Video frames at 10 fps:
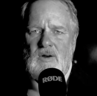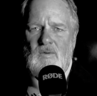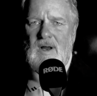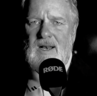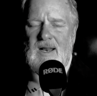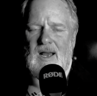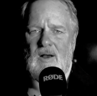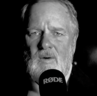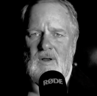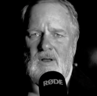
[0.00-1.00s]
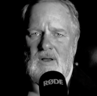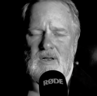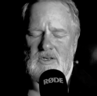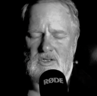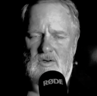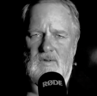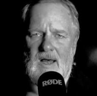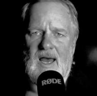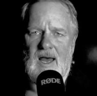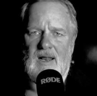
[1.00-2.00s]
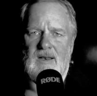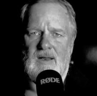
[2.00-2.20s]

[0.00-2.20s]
right now, do that.